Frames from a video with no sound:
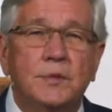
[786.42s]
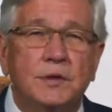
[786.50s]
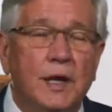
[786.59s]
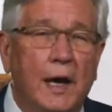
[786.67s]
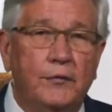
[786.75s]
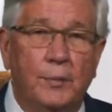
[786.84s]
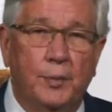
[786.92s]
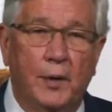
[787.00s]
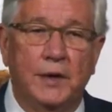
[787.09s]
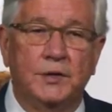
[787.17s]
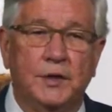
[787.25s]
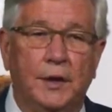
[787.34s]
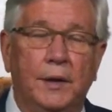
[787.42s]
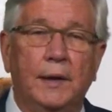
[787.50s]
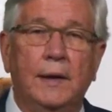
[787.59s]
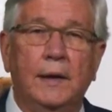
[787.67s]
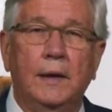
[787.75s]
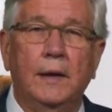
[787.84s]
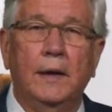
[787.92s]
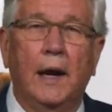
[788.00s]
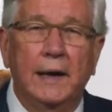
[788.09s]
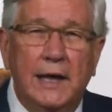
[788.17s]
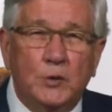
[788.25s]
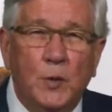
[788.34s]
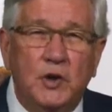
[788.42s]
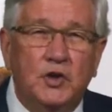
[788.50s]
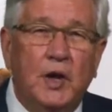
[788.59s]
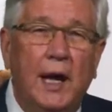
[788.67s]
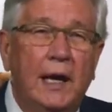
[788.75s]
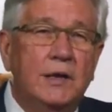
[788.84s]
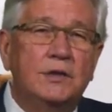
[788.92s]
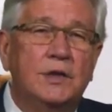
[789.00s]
of oppression, unless we change the